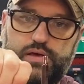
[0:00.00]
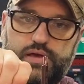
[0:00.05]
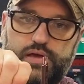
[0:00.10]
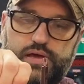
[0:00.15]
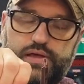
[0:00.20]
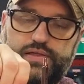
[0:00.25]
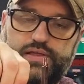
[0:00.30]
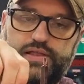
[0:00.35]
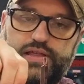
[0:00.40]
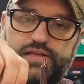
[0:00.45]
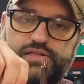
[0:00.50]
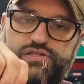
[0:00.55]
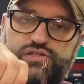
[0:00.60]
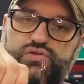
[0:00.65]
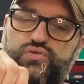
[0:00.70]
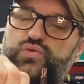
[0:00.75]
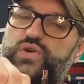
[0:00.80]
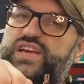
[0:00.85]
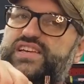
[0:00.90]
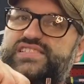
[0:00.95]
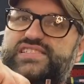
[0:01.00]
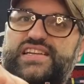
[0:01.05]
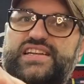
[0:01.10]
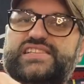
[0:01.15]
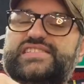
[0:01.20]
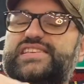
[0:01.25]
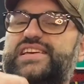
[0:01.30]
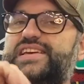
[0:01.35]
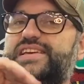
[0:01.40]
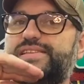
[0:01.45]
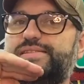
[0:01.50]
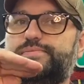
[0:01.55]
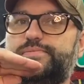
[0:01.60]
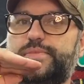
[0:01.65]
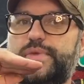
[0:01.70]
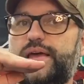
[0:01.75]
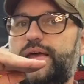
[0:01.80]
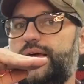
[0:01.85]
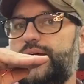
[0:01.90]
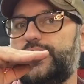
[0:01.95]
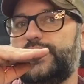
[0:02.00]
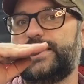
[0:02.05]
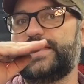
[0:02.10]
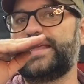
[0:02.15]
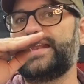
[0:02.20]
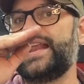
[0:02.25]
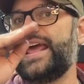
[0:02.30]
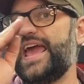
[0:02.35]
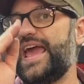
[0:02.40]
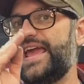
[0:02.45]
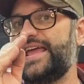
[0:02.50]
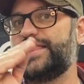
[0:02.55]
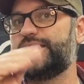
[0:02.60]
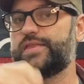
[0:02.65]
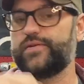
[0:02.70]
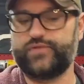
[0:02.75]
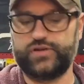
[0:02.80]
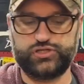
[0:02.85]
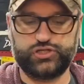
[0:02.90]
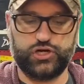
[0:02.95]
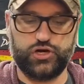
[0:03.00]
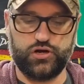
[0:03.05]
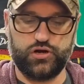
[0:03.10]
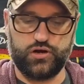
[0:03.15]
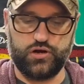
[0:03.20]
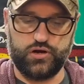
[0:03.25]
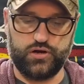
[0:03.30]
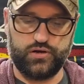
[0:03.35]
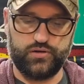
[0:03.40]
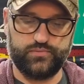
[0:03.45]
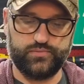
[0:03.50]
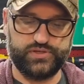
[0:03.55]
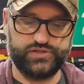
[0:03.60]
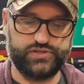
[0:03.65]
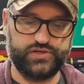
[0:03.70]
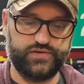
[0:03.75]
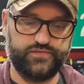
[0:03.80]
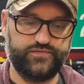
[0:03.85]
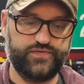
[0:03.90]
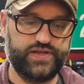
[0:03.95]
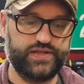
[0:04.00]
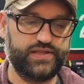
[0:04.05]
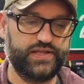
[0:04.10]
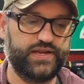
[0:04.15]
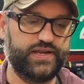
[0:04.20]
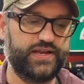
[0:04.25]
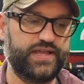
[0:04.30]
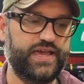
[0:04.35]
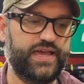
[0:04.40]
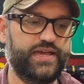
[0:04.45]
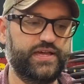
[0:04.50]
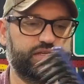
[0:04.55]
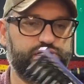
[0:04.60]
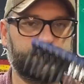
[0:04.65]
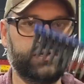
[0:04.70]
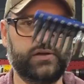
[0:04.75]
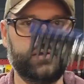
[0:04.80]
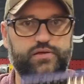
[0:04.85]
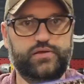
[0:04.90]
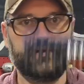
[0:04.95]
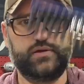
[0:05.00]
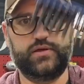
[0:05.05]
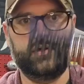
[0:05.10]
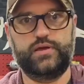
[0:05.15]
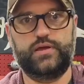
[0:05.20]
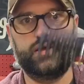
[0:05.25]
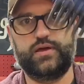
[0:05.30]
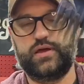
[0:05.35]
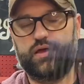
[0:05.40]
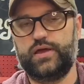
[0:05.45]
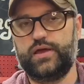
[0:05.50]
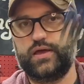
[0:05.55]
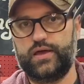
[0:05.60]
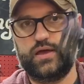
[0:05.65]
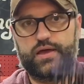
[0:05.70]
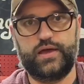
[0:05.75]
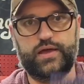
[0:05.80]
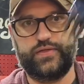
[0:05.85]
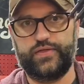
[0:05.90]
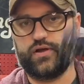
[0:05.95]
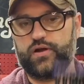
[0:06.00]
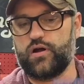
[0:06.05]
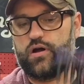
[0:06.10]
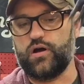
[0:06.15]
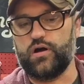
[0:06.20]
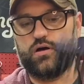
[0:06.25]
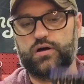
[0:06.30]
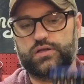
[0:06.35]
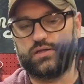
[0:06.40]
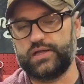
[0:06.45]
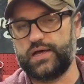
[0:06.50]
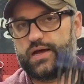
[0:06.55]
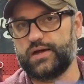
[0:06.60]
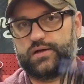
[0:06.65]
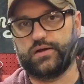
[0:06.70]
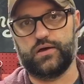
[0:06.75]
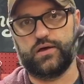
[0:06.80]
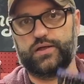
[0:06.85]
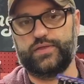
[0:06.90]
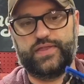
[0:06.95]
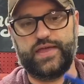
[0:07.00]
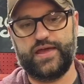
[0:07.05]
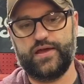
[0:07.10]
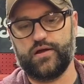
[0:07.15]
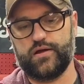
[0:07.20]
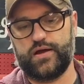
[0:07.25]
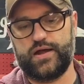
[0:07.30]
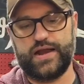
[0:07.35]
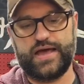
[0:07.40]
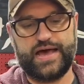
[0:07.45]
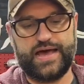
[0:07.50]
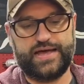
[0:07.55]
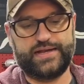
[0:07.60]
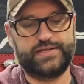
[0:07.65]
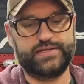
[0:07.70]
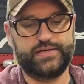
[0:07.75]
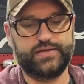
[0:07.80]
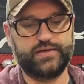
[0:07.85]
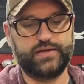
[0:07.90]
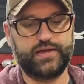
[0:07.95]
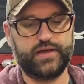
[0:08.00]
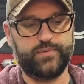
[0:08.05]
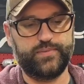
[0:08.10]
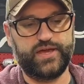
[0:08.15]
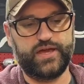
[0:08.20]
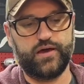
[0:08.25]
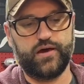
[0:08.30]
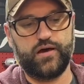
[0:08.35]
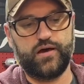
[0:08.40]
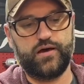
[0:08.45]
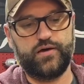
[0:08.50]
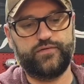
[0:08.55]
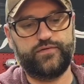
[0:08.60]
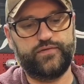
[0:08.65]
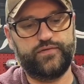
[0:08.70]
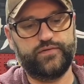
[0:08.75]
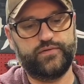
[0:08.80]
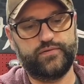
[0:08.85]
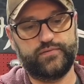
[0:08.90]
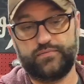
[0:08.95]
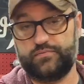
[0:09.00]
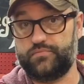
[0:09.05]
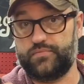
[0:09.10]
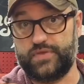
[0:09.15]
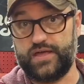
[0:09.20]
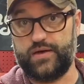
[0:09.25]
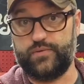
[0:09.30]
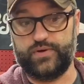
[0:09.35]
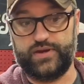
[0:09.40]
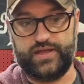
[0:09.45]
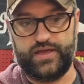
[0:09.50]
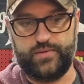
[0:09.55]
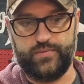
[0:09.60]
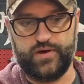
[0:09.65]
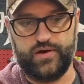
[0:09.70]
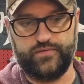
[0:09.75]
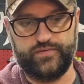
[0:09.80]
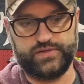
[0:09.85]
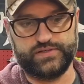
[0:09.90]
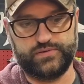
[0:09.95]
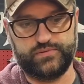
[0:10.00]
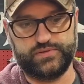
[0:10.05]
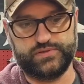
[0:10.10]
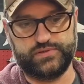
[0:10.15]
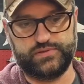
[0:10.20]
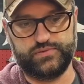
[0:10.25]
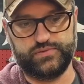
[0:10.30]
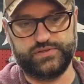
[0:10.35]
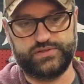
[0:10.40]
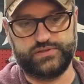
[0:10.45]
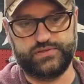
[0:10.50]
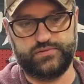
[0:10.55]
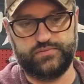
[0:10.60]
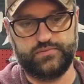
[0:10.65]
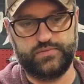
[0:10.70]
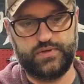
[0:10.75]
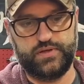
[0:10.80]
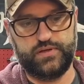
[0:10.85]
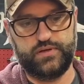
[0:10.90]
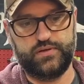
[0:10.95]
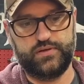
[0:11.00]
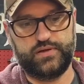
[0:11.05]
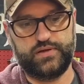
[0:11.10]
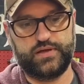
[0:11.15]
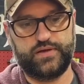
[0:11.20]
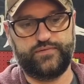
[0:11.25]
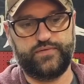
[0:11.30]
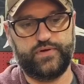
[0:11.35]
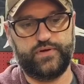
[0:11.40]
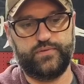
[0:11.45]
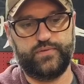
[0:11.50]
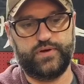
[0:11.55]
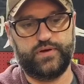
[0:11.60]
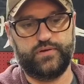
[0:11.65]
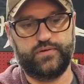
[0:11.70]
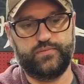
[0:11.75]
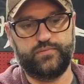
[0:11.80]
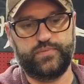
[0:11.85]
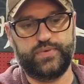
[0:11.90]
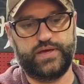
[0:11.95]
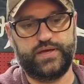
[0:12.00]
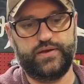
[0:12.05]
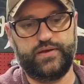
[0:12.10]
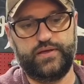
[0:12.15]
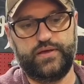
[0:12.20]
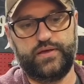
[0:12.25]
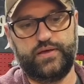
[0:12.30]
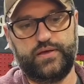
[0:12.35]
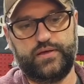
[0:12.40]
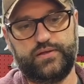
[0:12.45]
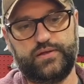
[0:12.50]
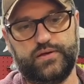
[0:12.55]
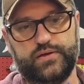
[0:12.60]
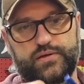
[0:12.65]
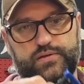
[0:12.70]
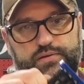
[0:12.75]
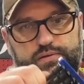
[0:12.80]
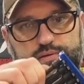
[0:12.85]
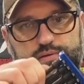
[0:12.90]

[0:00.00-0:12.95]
and then they twist and it's like a like an eighth of a turn, but you can feel it engage and they're all locked on. They are not coming off. That one came off because it wasn't twisted not very well. But look,